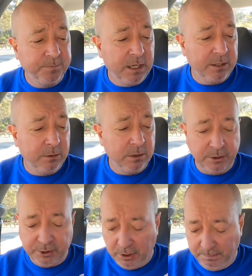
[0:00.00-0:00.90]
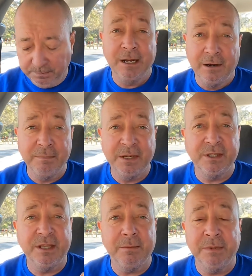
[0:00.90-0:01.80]
They do a good job, and I've
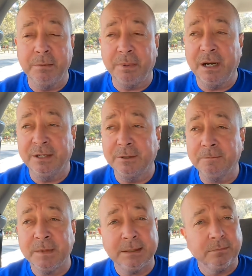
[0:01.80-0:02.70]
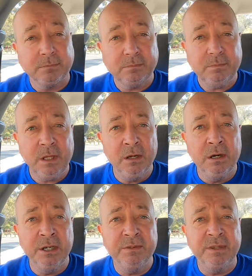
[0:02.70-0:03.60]
mentioned that in the past.
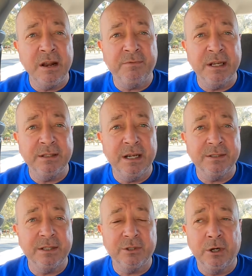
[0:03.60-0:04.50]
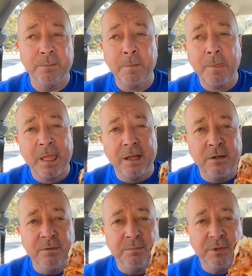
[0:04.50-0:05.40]
Guys, you've done a fantastic job.
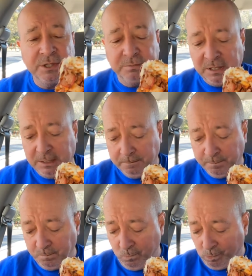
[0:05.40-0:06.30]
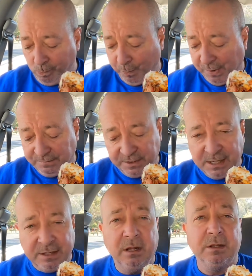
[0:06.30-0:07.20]
You've impressed me. And for
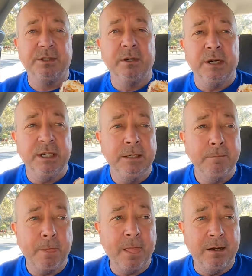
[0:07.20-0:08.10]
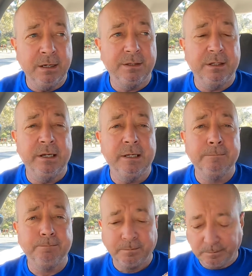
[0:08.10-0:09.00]
$10.90, I've got to tell you,
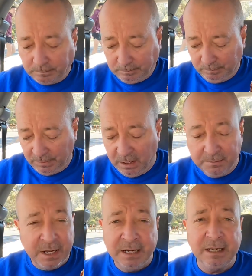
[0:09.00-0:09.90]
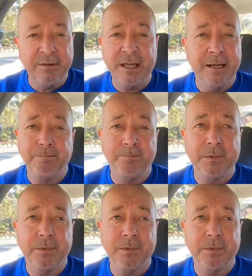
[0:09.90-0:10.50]
I'm going to give that.